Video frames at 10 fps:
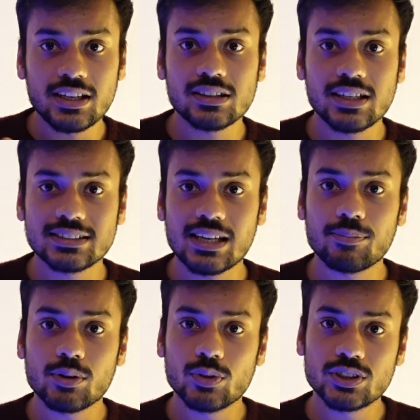other
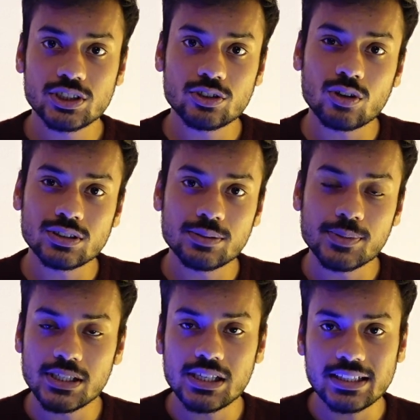example which is on
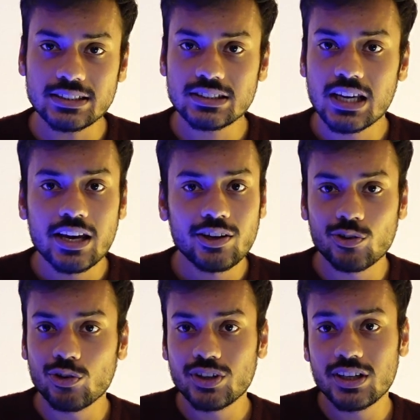similar lines, you
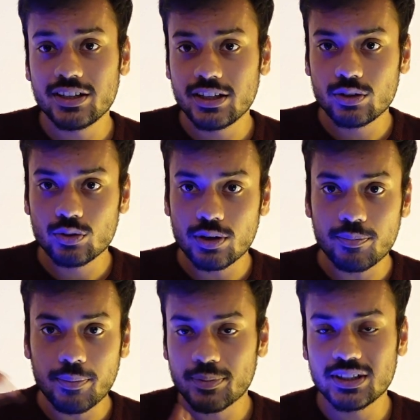don't really need to
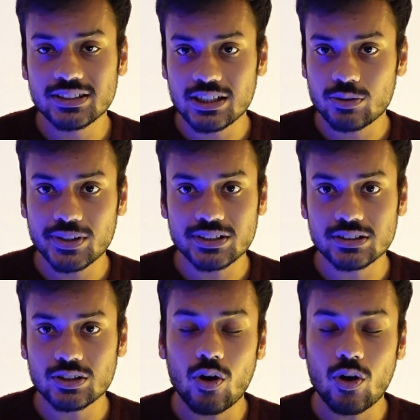remember these equations.